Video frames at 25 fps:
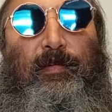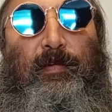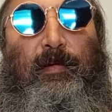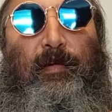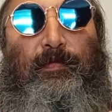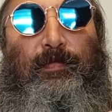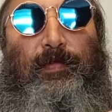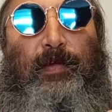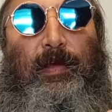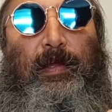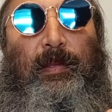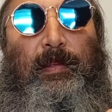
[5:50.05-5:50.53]

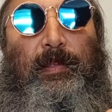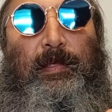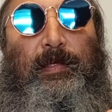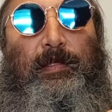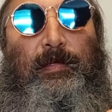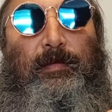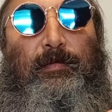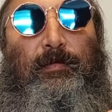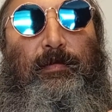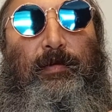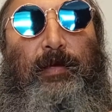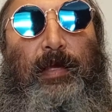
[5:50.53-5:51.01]
coffee in
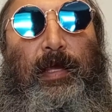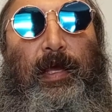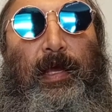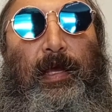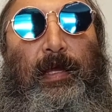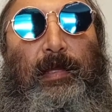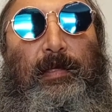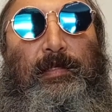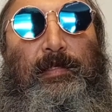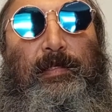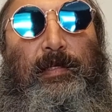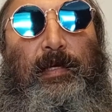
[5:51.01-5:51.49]
this little
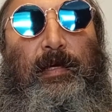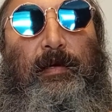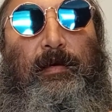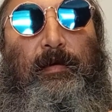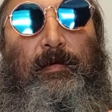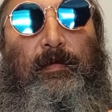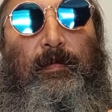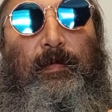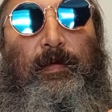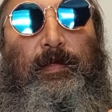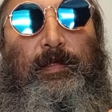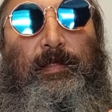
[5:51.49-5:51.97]
can,
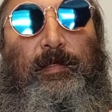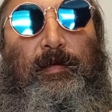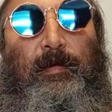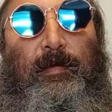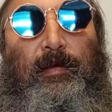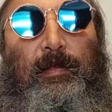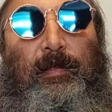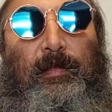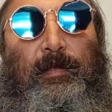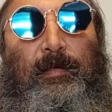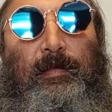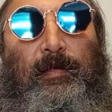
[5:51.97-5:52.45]
so it's
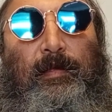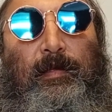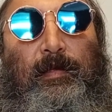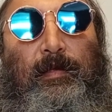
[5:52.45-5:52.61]
a